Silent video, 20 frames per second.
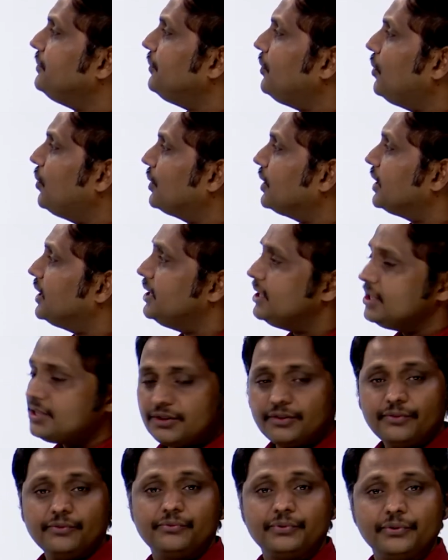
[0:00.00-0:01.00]
are each
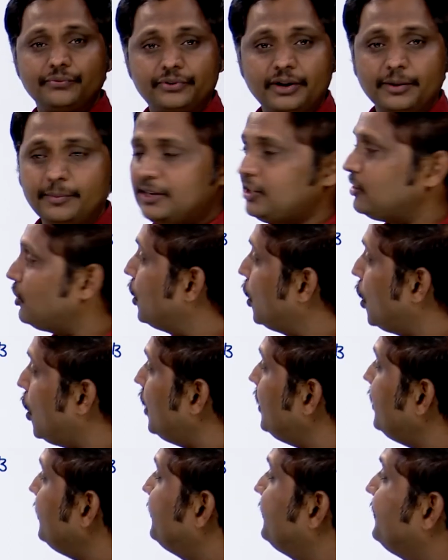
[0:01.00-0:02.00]
50 meter long,
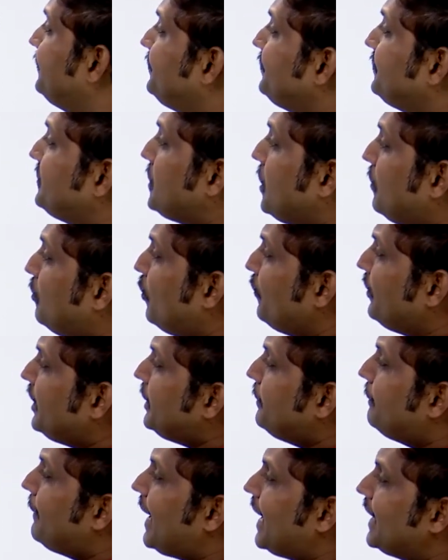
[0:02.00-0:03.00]
moving
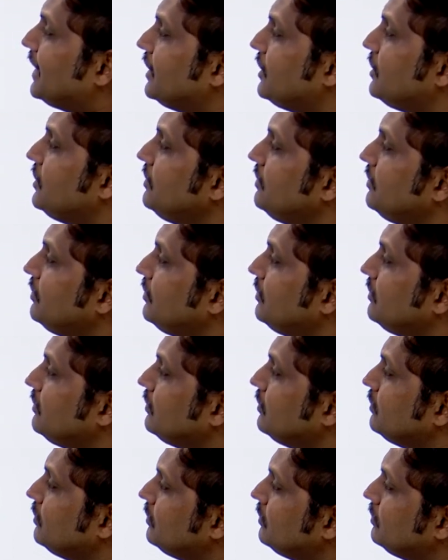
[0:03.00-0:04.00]
parallel
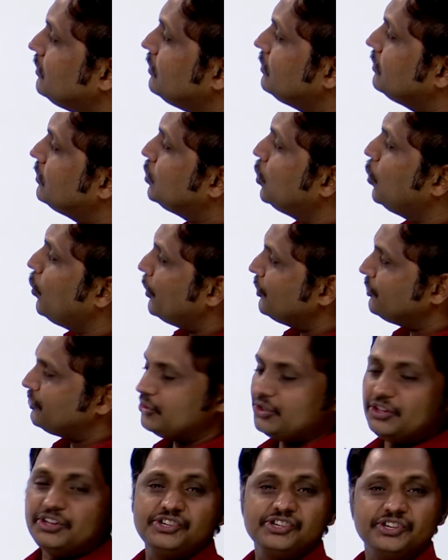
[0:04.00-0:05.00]
towards
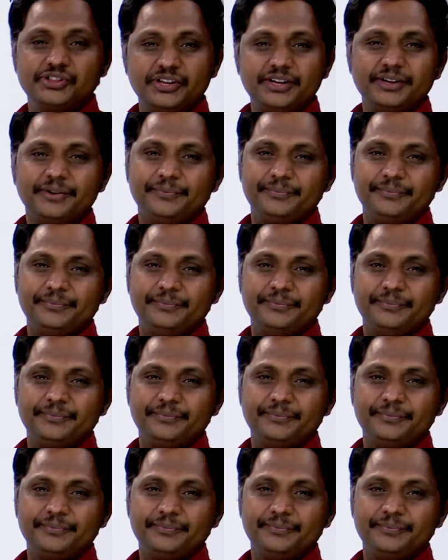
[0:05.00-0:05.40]
each other.